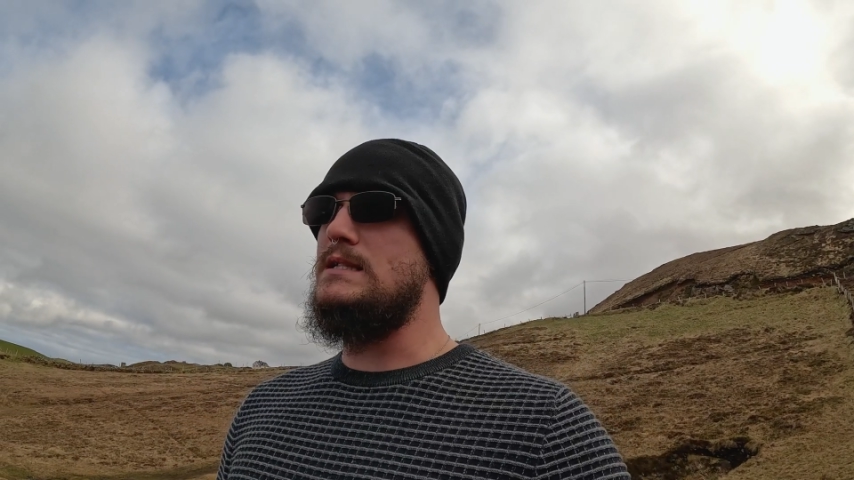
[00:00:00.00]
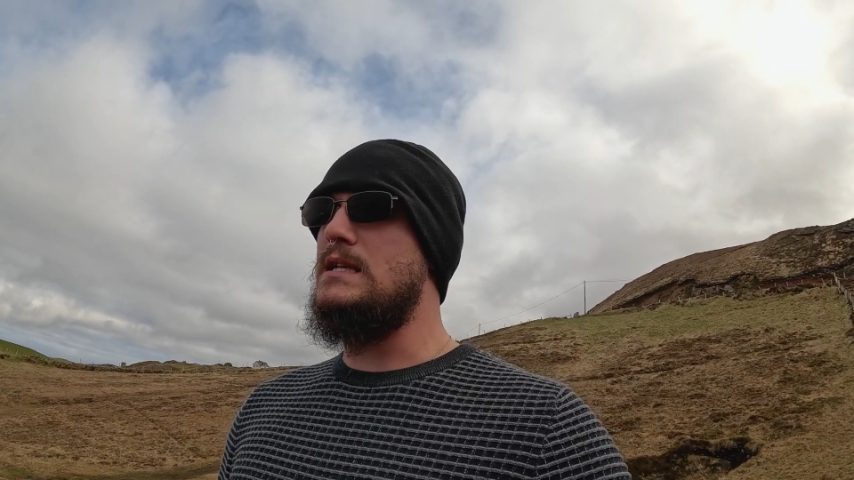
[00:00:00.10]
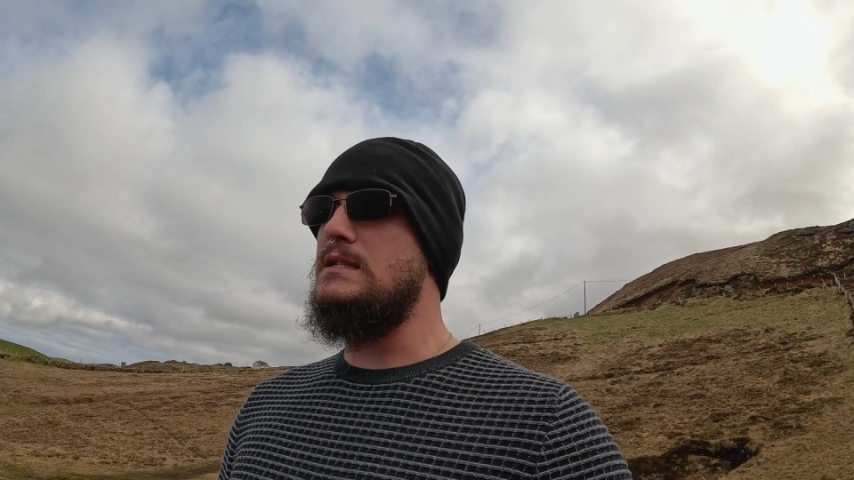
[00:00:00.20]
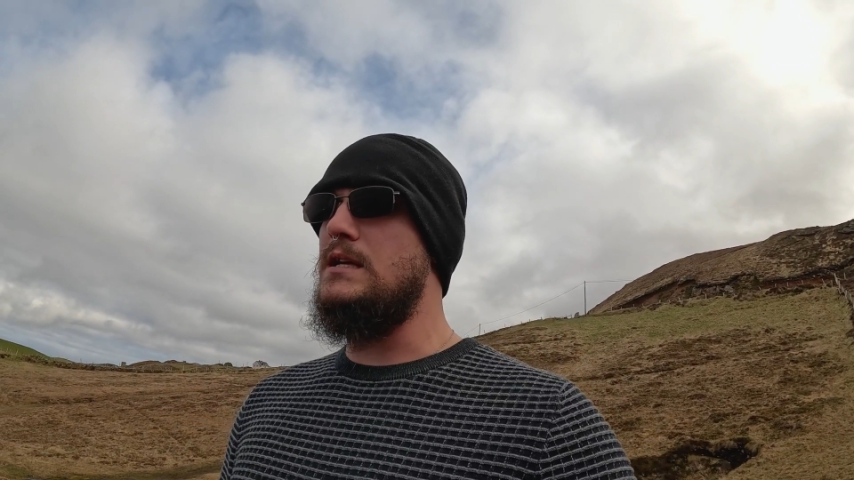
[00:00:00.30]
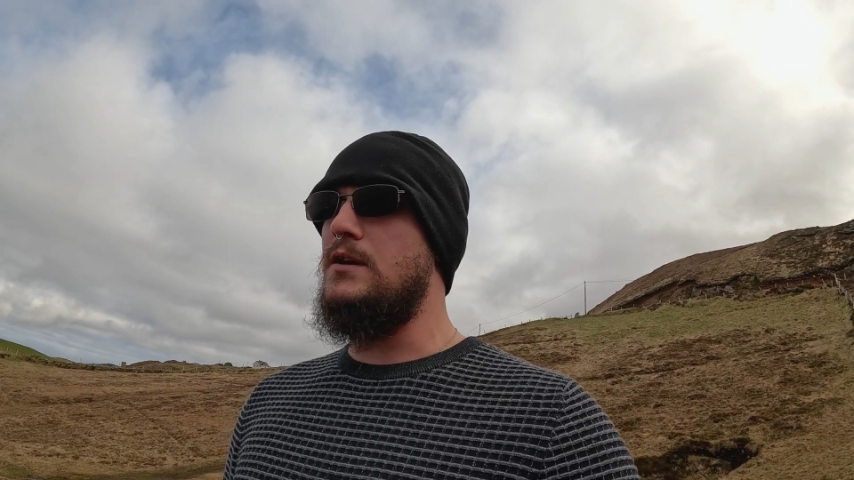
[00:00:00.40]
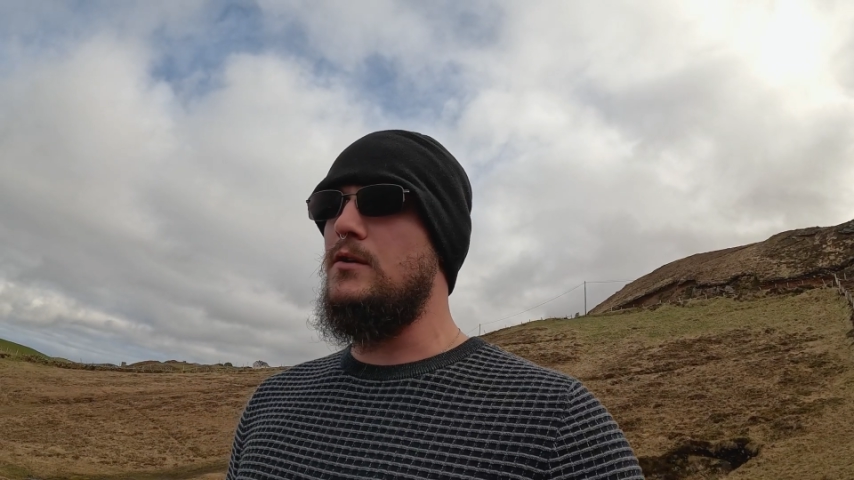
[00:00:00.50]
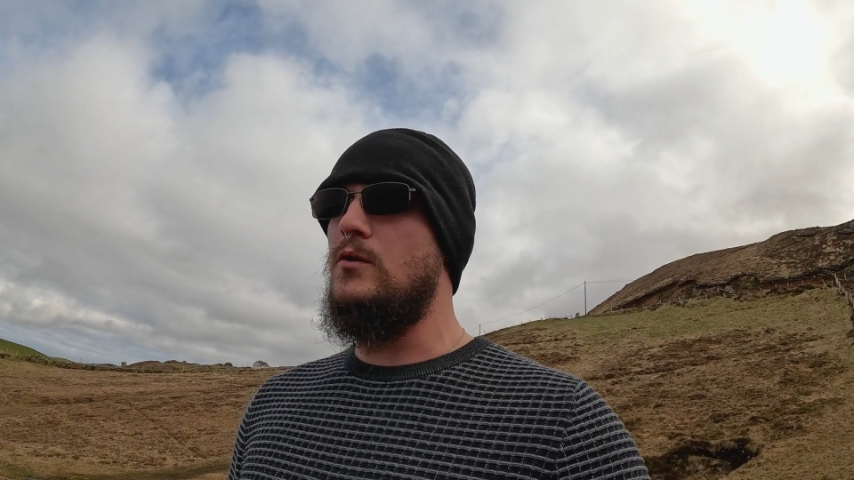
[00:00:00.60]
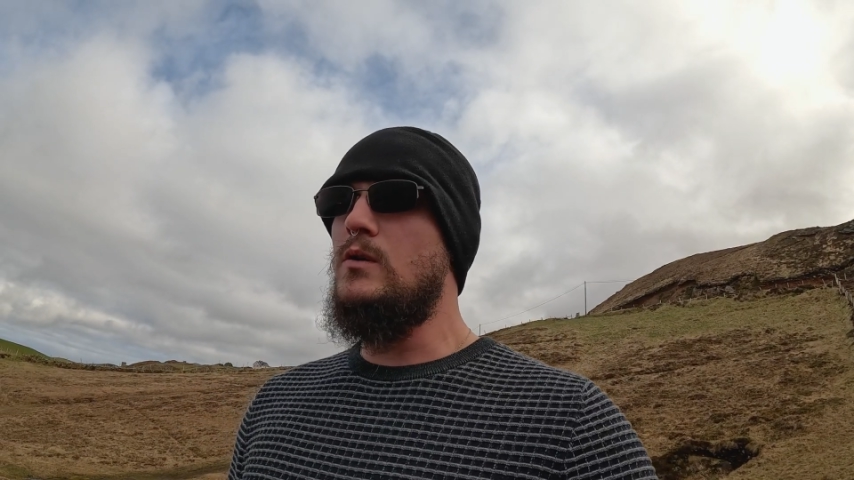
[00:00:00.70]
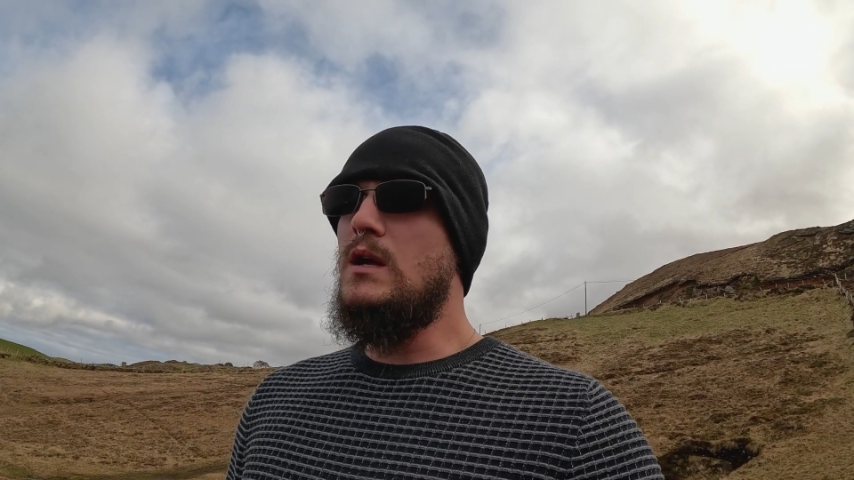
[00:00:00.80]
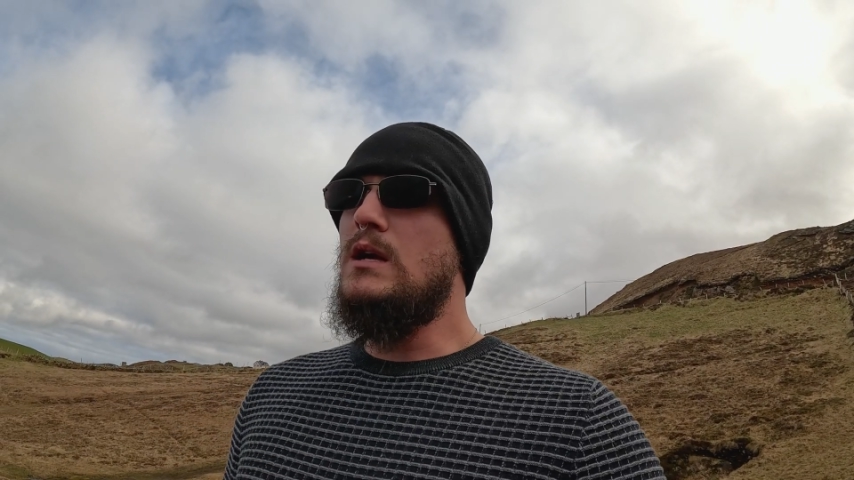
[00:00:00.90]
to
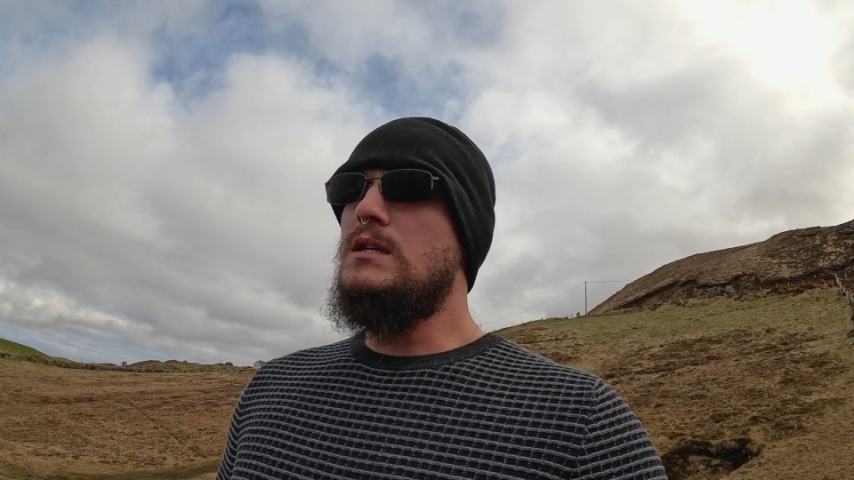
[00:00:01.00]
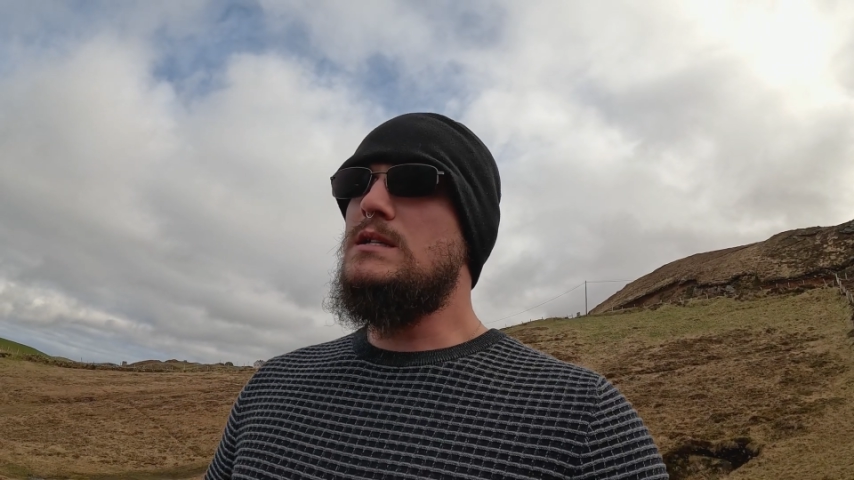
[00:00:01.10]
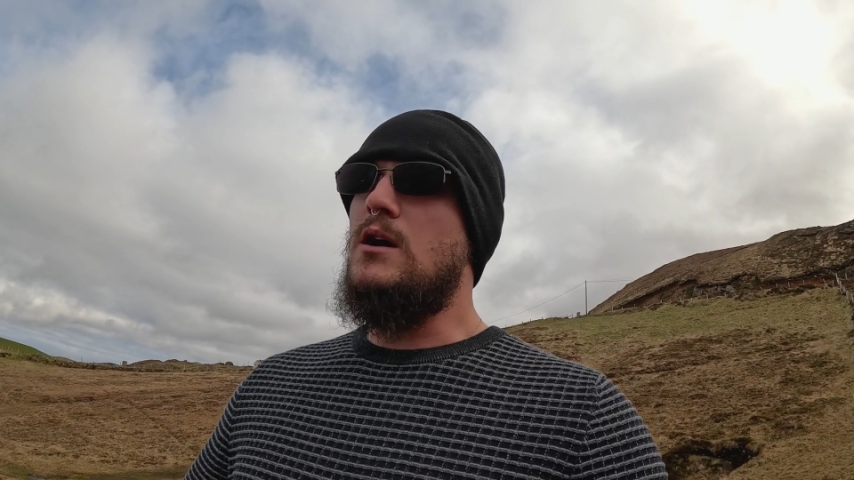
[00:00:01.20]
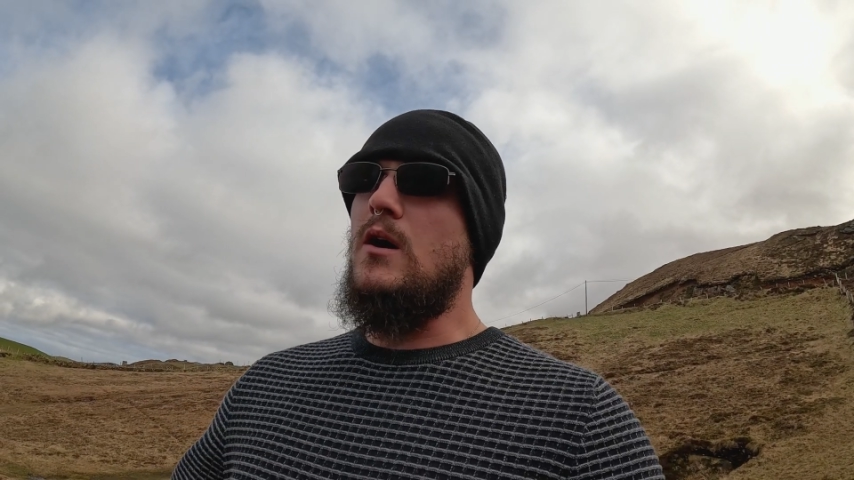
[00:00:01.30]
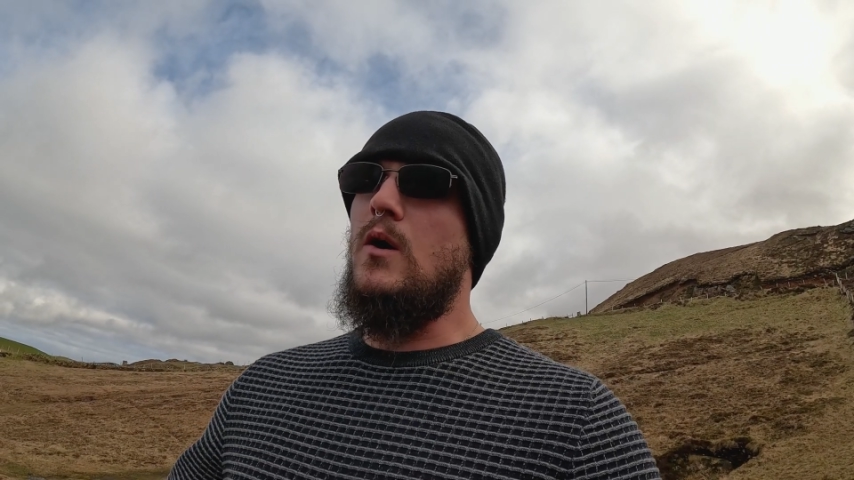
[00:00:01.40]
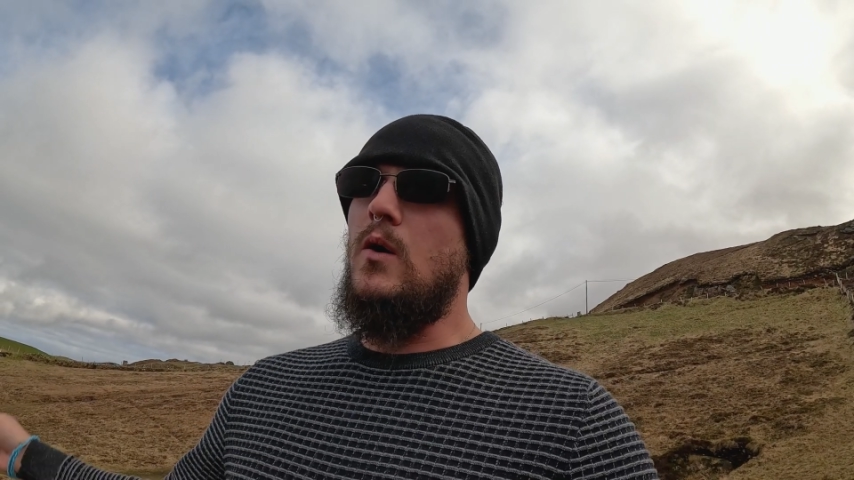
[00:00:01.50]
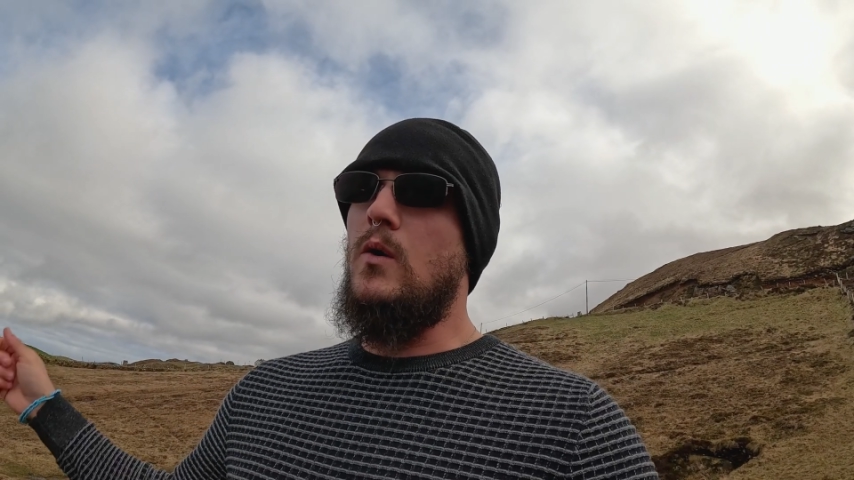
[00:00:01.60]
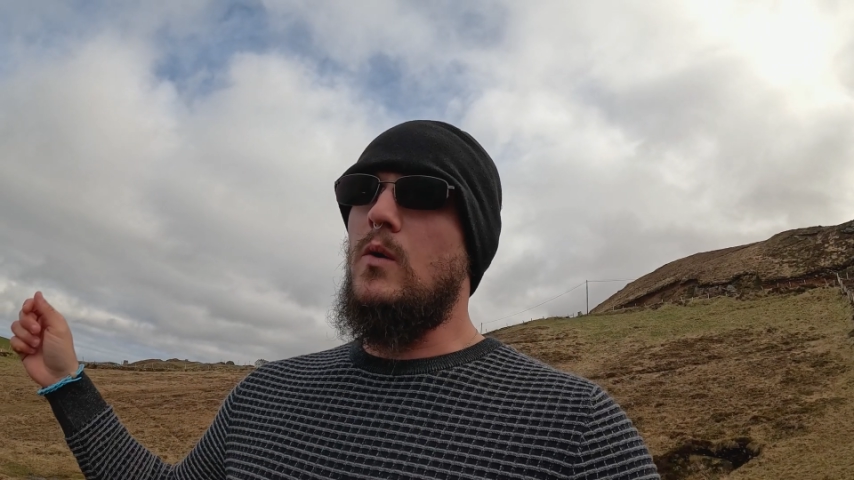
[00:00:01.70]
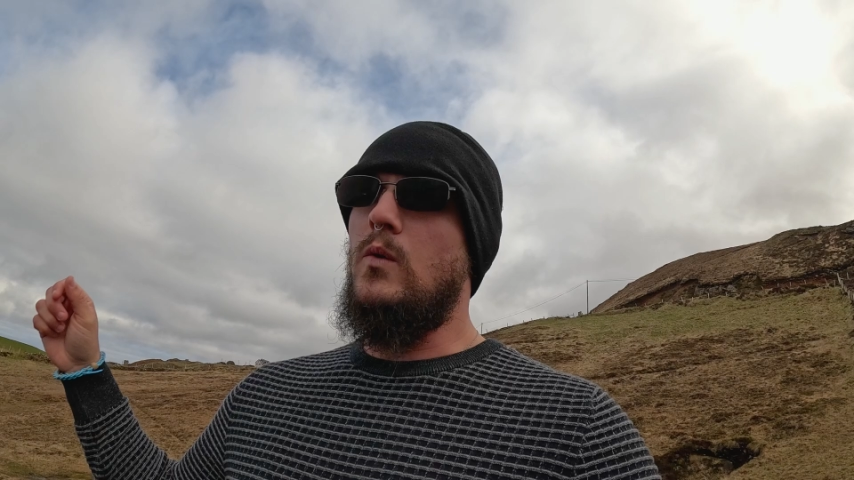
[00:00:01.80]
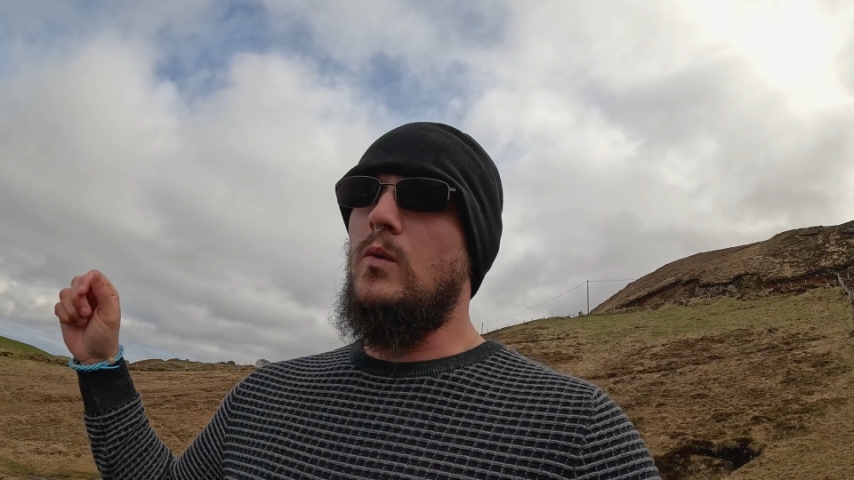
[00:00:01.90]
do,
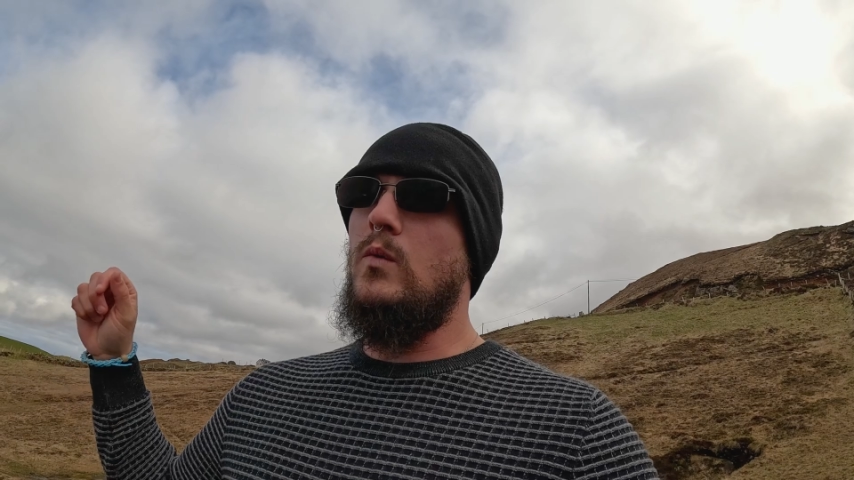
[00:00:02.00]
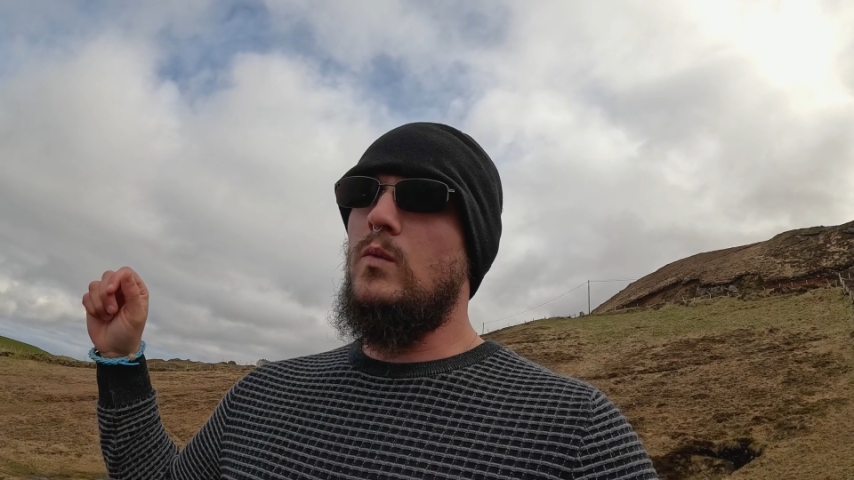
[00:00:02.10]
so